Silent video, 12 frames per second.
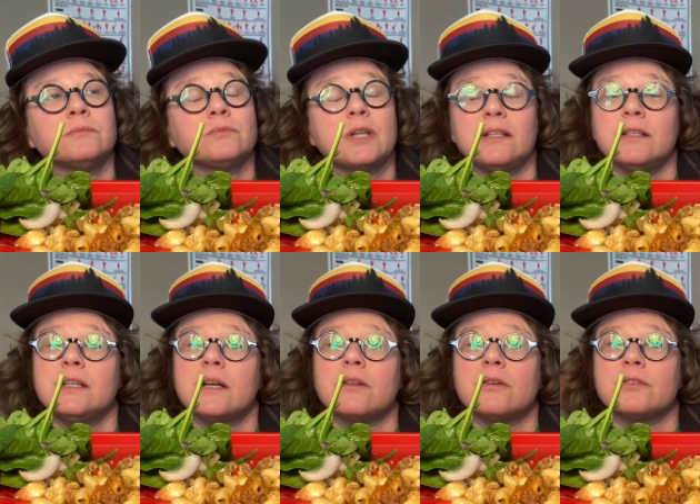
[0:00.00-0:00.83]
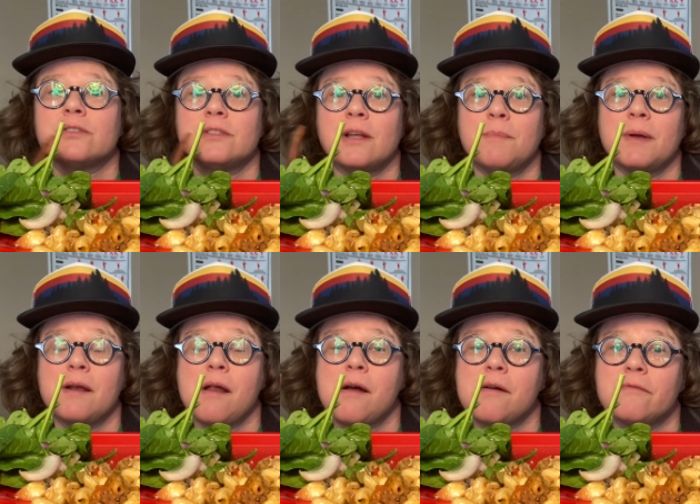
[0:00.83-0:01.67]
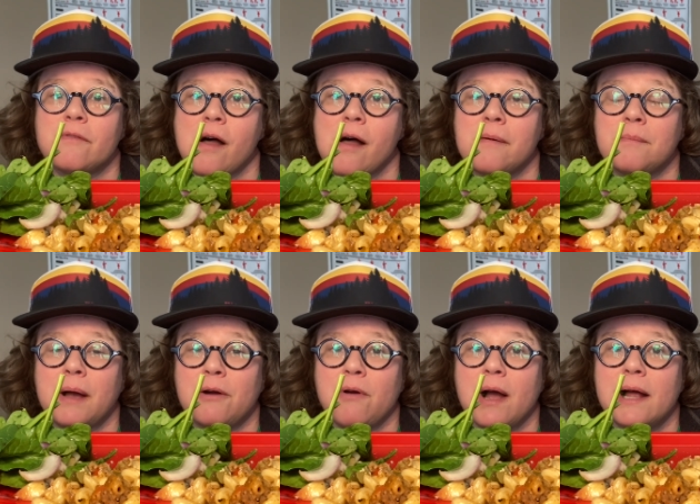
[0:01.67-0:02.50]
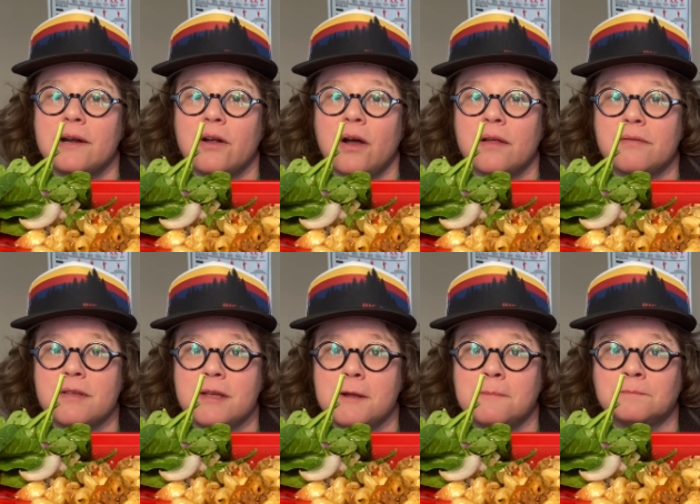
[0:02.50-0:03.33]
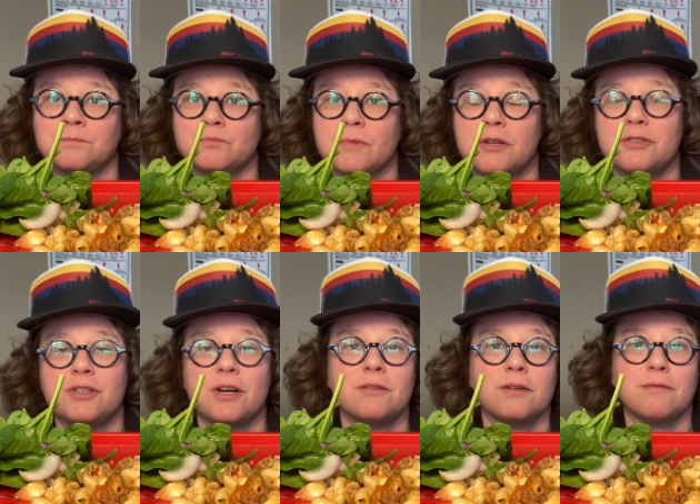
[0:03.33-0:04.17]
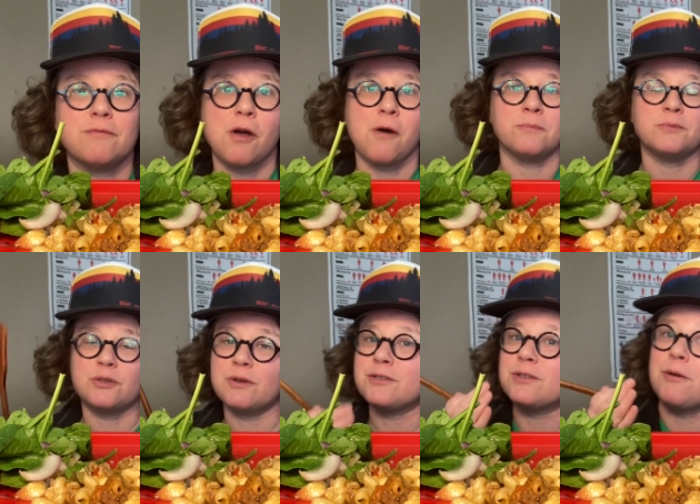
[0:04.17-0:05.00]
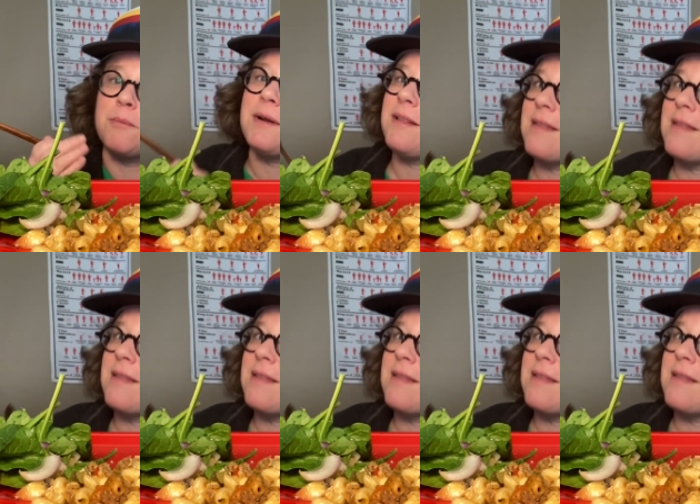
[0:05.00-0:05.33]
I did get a little snippet of my ride on the chairlift, though. So here's a little bit of